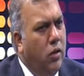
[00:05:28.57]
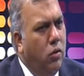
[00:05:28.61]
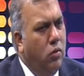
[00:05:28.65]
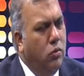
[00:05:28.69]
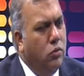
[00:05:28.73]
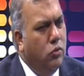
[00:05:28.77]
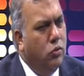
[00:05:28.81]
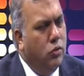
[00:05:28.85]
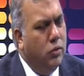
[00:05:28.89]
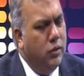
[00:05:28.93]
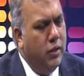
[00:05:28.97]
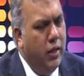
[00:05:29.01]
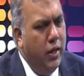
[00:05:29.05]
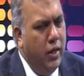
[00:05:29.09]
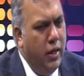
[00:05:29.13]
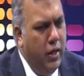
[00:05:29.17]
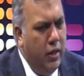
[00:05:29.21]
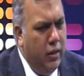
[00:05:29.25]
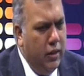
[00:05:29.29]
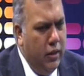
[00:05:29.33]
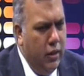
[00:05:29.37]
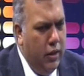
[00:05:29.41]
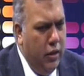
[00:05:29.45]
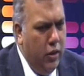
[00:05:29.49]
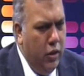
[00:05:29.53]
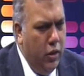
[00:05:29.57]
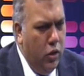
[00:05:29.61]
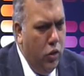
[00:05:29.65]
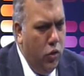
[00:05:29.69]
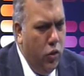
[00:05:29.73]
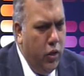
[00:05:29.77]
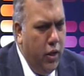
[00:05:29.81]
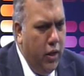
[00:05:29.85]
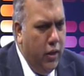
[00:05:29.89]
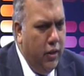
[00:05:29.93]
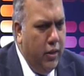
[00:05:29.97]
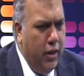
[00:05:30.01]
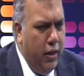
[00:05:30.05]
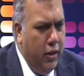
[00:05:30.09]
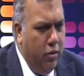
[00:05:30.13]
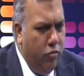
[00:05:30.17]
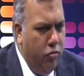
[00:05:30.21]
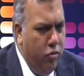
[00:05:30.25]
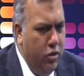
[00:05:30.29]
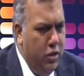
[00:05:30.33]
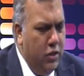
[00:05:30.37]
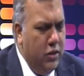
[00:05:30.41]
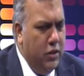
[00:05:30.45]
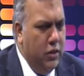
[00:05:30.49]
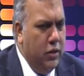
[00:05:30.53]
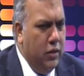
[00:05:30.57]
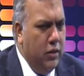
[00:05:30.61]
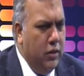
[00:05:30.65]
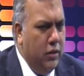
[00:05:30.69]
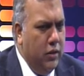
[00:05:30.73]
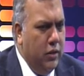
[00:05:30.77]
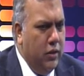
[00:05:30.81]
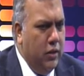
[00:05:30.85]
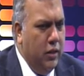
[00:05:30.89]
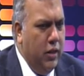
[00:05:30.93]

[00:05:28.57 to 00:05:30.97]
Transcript: also their look at that region.